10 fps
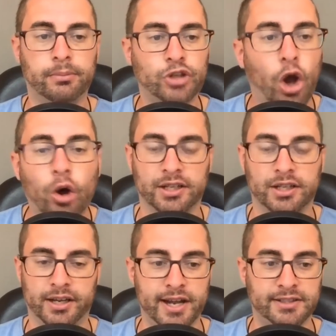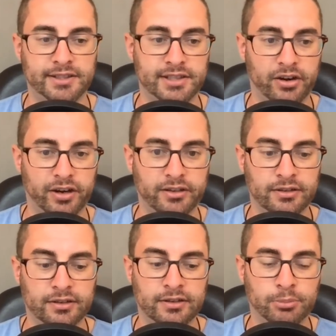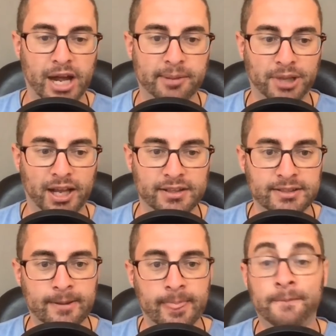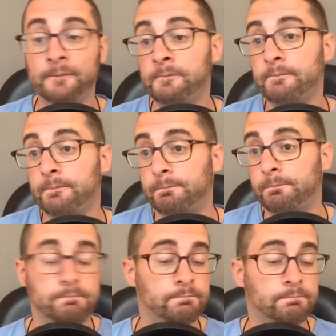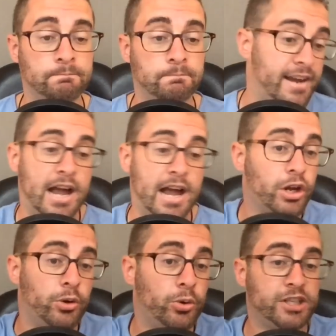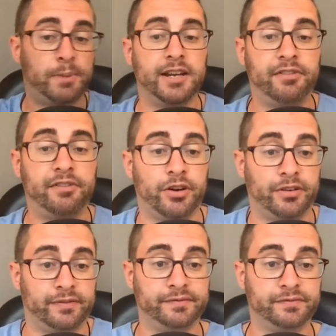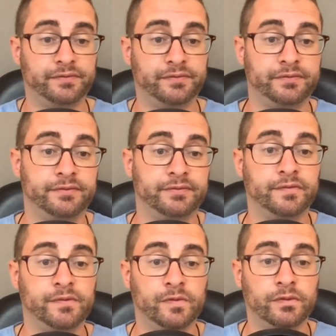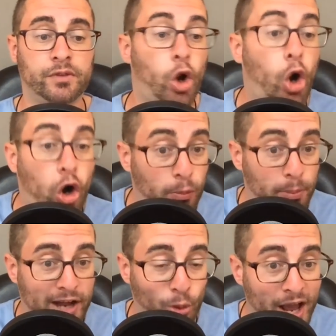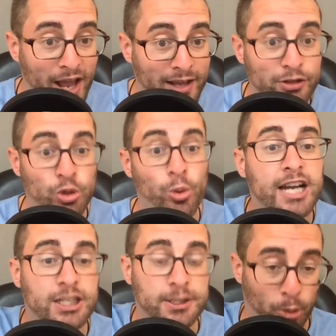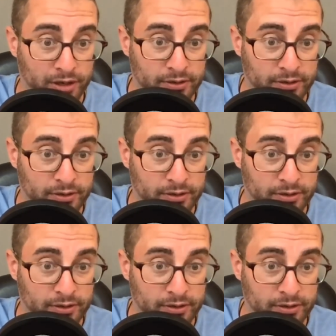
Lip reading: unnecessary pipelines. And now we're going to expand it further. All, by the way, to export.